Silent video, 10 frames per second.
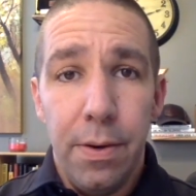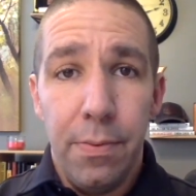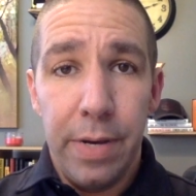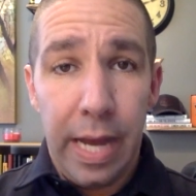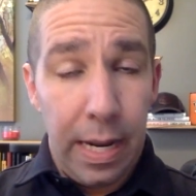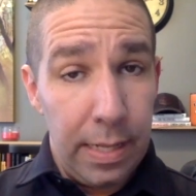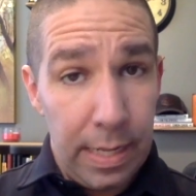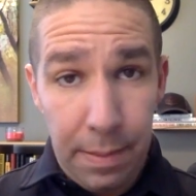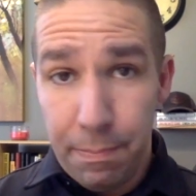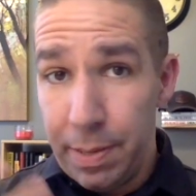we got
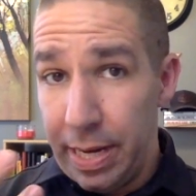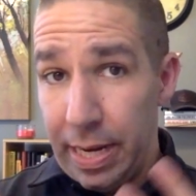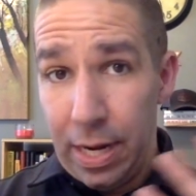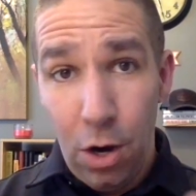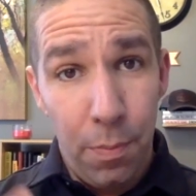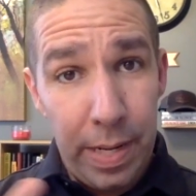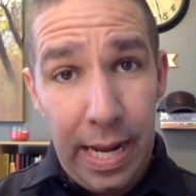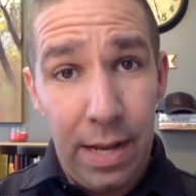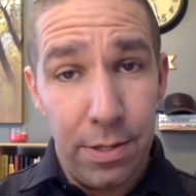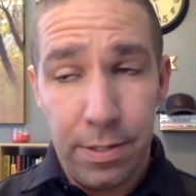like a big open
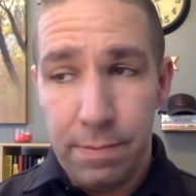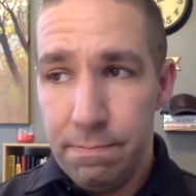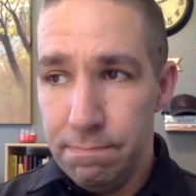house.